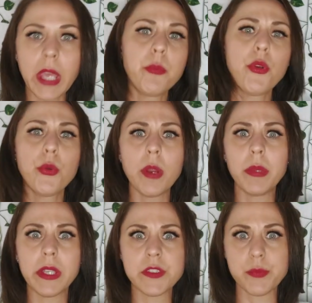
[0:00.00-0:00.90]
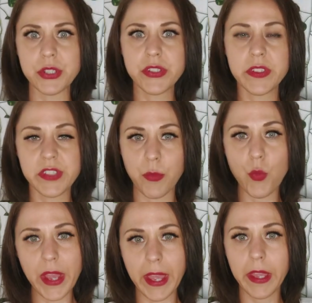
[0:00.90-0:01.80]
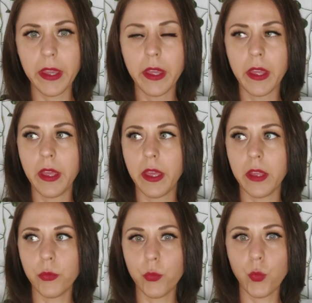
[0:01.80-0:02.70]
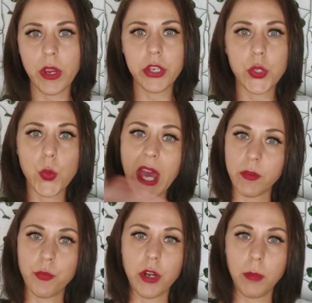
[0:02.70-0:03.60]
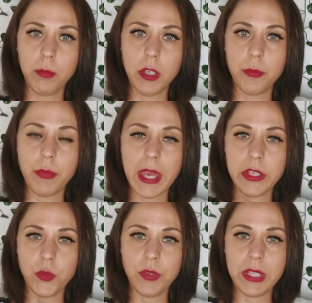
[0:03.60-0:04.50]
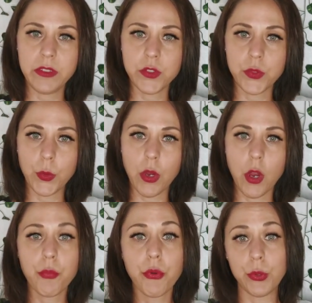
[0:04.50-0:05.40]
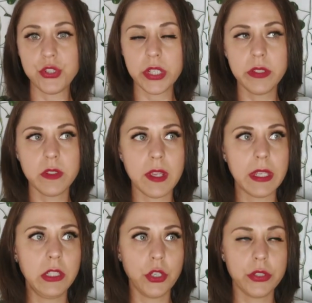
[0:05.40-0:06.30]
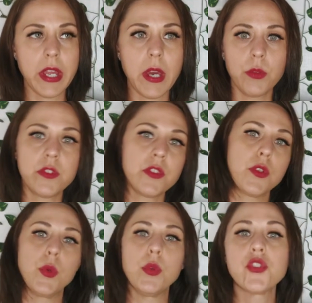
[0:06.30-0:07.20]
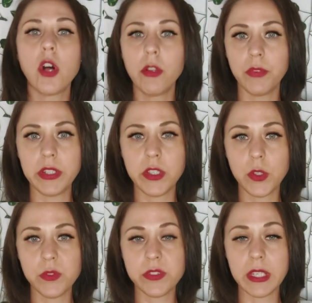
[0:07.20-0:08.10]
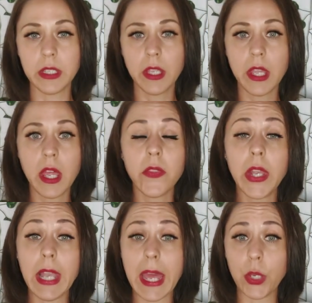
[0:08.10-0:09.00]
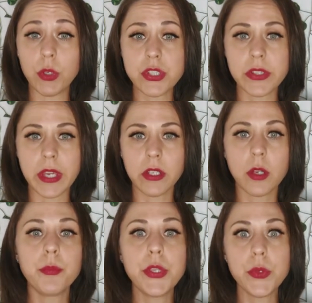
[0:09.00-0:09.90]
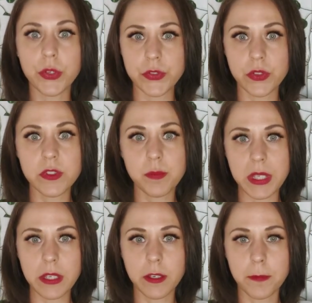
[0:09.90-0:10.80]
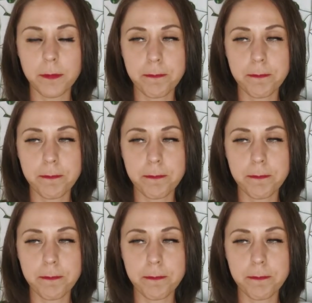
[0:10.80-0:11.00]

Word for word: And programming is much the same way, where you have a problem and you need to approach it and learn how to solve it using the language that computers speak.